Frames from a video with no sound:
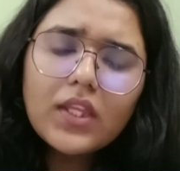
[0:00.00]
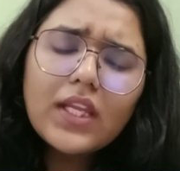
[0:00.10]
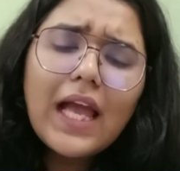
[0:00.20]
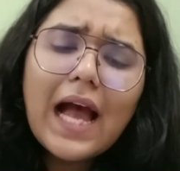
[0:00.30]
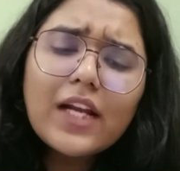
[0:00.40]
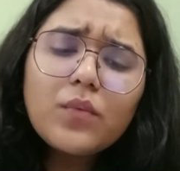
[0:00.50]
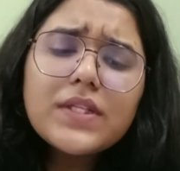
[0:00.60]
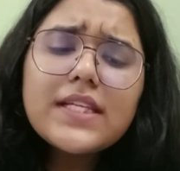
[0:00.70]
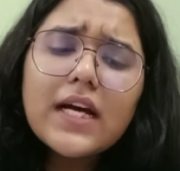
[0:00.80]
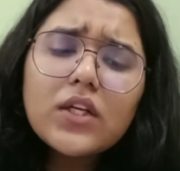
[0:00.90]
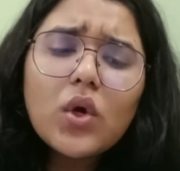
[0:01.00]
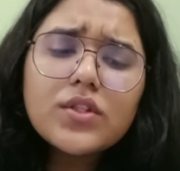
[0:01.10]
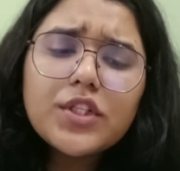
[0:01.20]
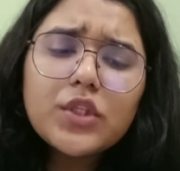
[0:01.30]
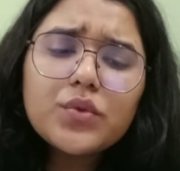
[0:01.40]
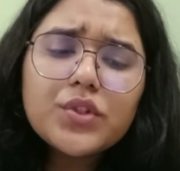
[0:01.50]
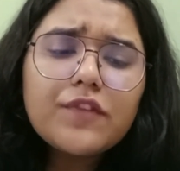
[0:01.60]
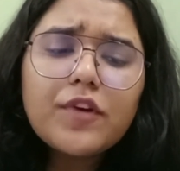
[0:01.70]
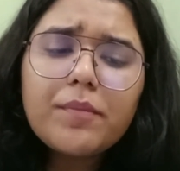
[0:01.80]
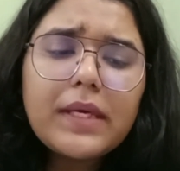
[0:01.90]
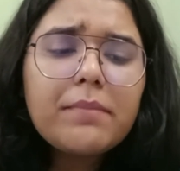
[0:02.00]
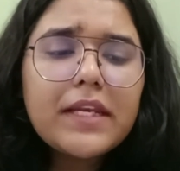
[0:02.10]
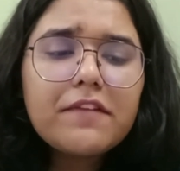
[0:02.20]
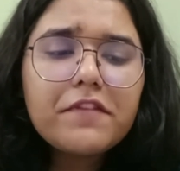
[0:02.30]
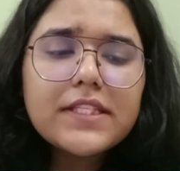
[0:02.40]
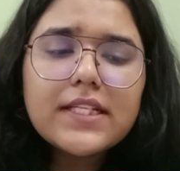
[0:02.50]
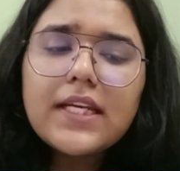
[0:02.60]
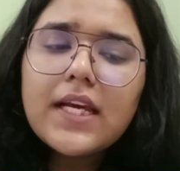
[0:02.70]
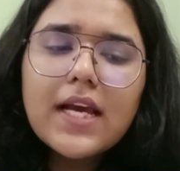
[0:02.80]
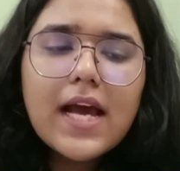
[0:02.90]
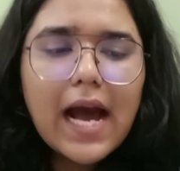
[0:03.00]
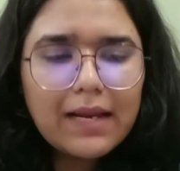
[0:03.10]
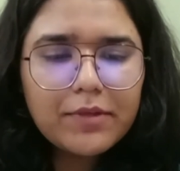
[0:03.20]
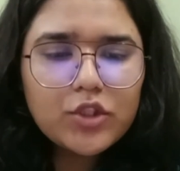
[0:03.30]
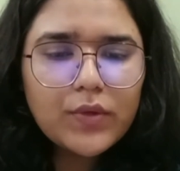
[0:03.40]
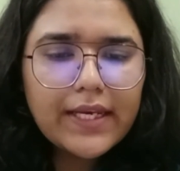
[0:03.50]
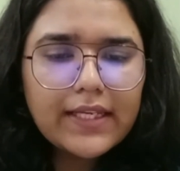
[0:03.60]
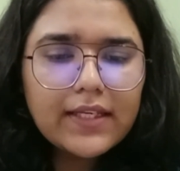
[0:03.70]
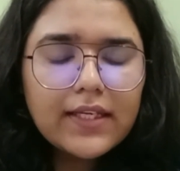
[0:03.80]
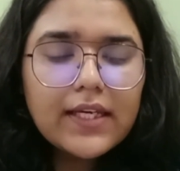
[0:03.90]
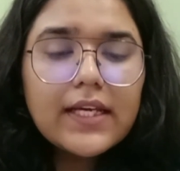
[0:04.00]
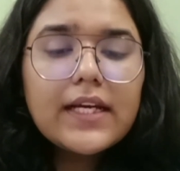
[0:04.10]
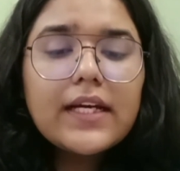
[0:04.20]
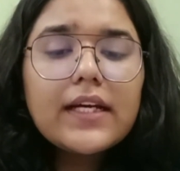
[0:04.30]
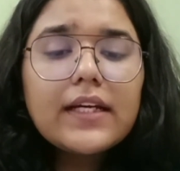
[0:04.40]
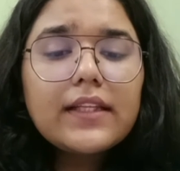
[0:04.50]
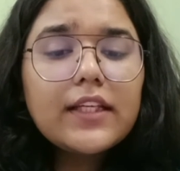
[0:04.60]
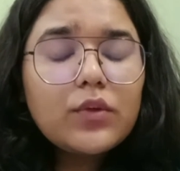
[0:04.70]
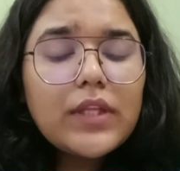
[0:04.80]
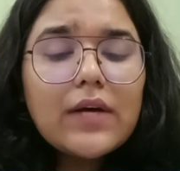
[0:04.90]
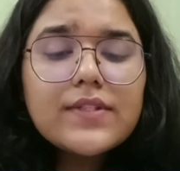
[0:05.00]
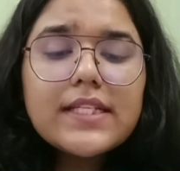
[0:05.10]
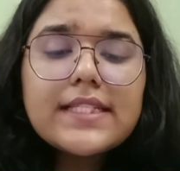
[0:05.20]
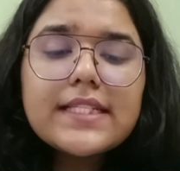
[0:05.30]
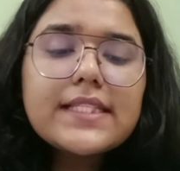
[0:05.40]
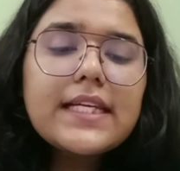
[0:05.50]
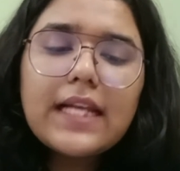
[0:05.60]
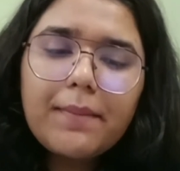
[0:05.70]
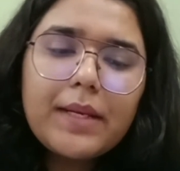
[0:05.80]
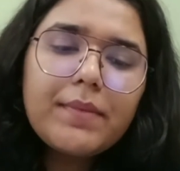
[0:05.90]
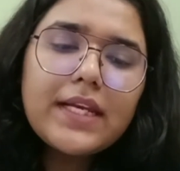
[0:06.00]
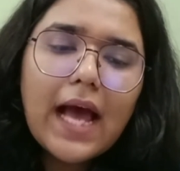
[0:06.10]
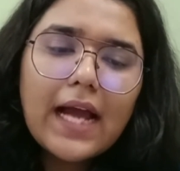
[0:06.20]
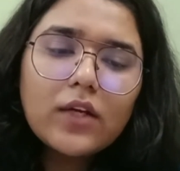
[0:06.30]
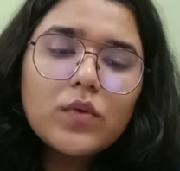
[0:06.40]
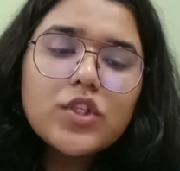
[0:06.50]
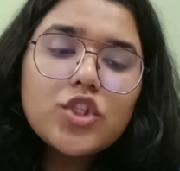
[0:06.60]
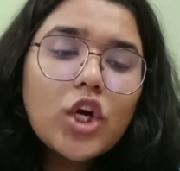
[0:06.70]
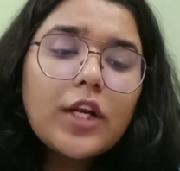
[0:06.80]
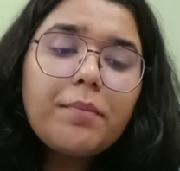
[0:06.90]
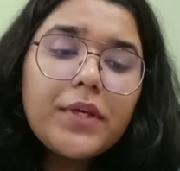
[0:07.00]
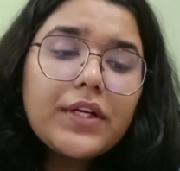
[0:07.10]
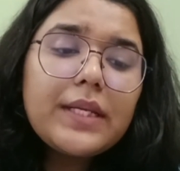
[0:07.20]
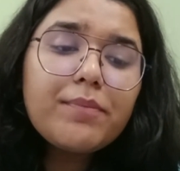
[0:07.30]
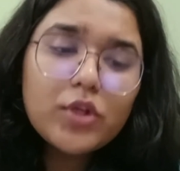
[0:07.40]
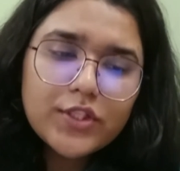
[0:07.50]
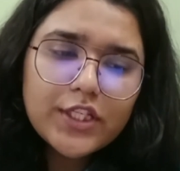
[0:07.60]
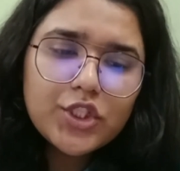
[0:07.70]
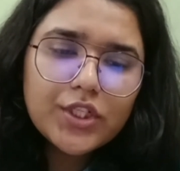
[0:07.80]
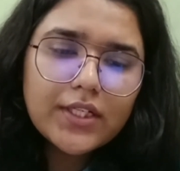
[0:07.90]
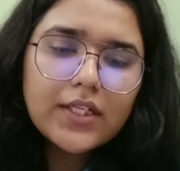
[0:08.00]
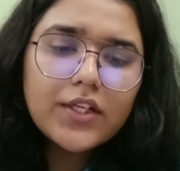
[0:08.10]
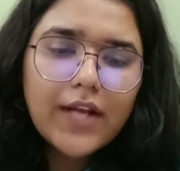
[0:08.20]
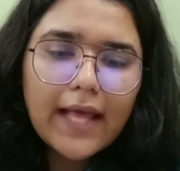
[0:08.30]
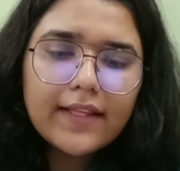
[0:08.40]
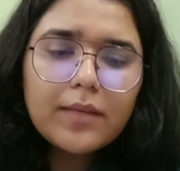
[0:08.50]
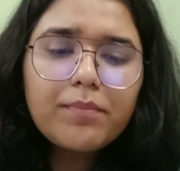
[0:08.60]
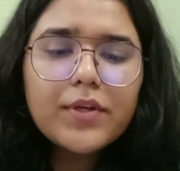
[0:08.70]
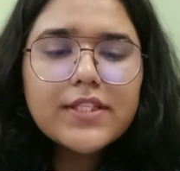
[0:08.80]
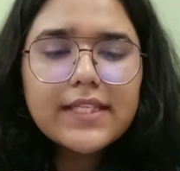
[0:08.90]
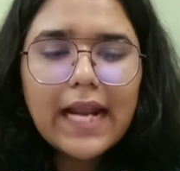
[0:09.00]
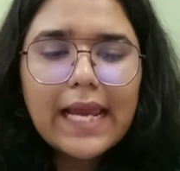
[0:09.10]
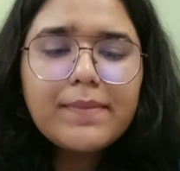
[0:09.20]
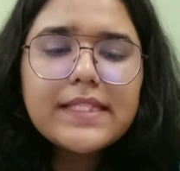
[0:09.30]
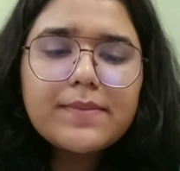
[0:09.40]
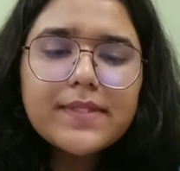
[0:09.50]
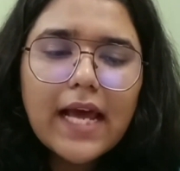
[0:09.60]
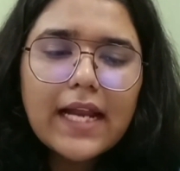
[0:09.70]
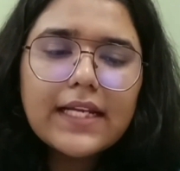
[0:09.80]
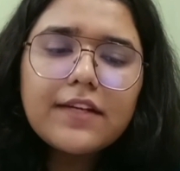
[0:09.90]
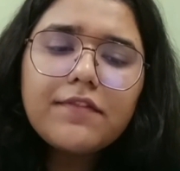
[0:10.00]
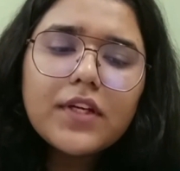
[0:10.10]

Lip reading: Act was unconstitutional for being manifestly arbitrary. The 2016 Amendment Act was not merely procedural, rather prescribed substantive